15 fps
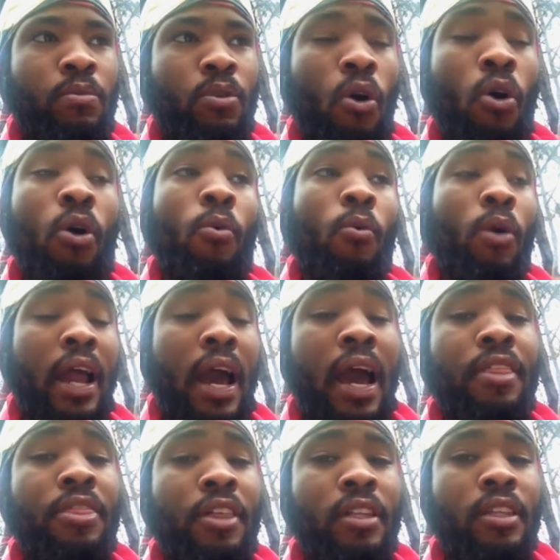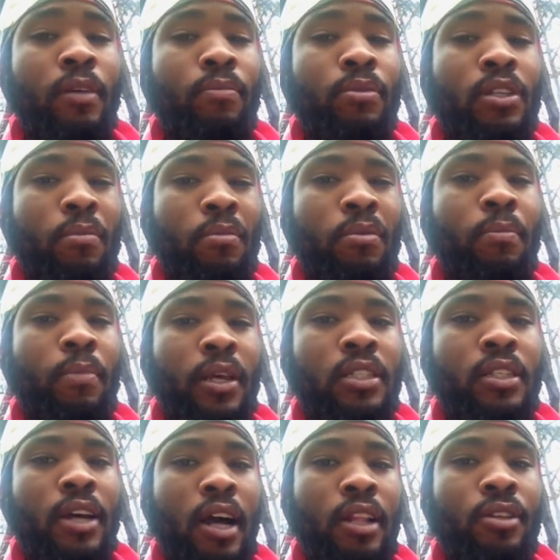or what I think that some of the best
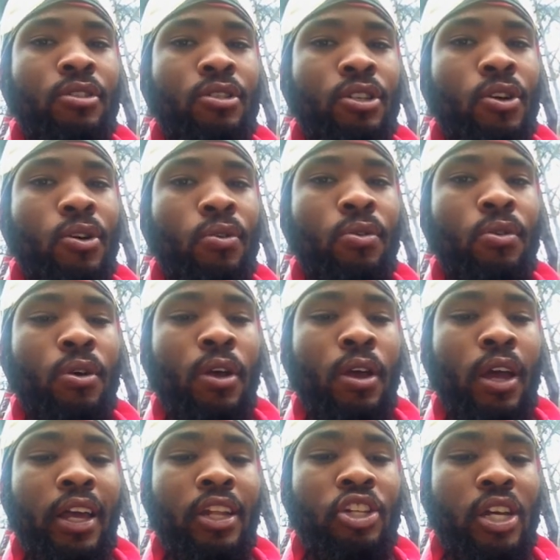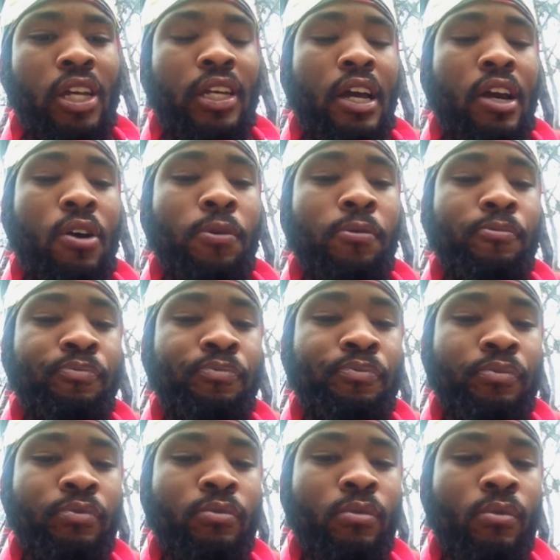scholars to go and check out,
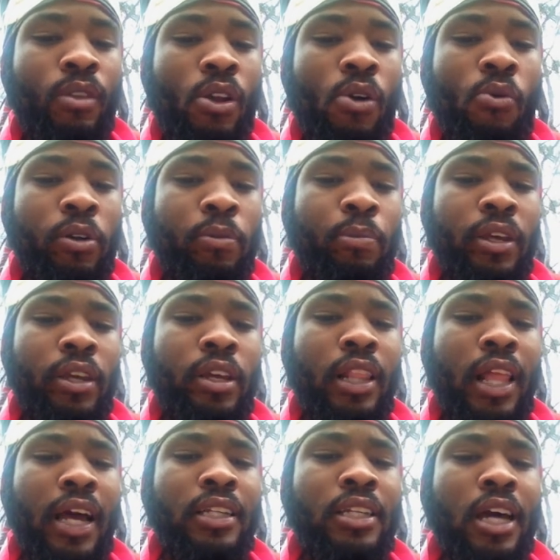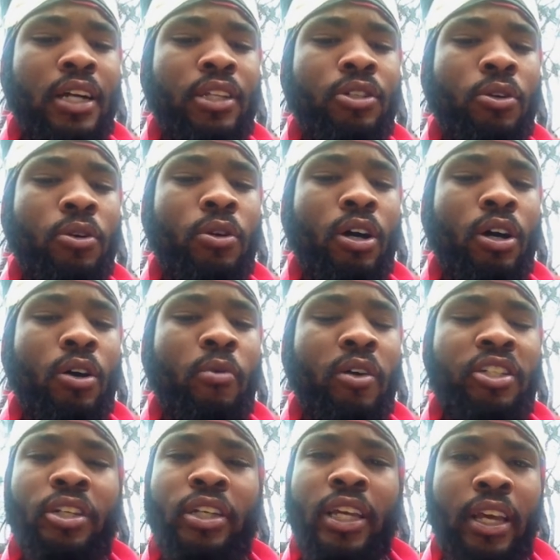would be like Dr.
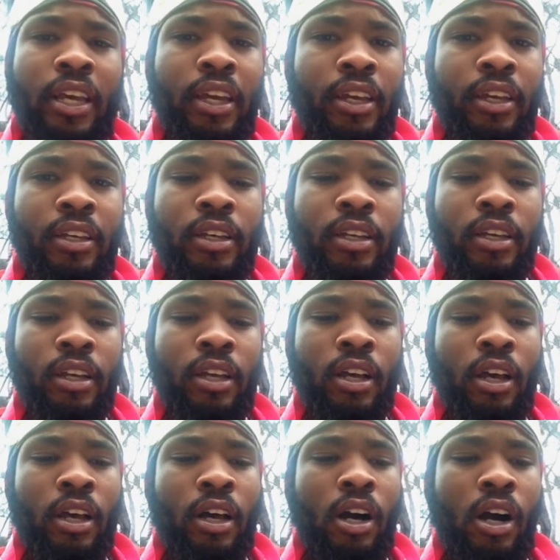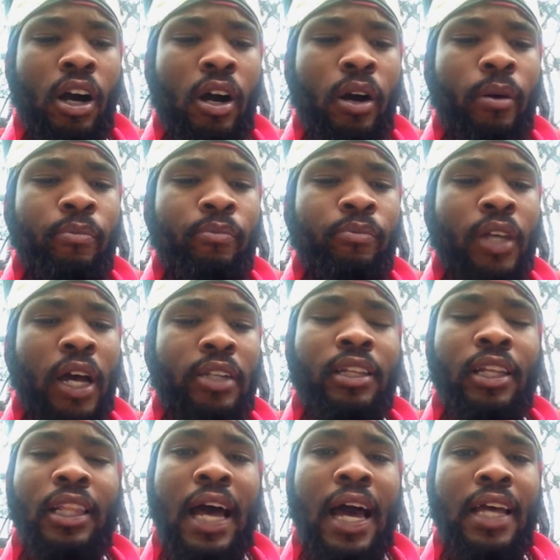Richard King,
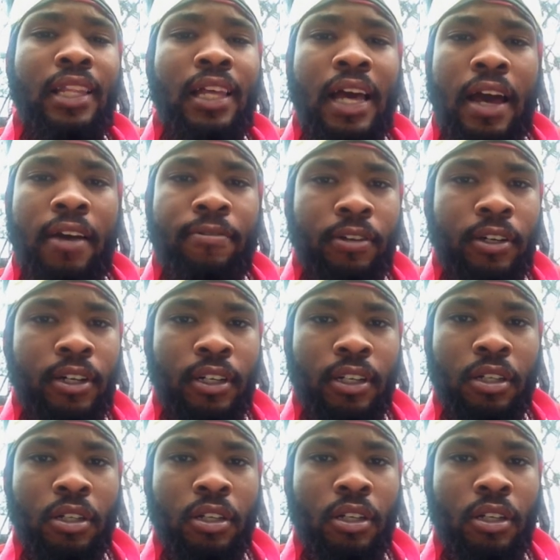Dr. Liala Afrika,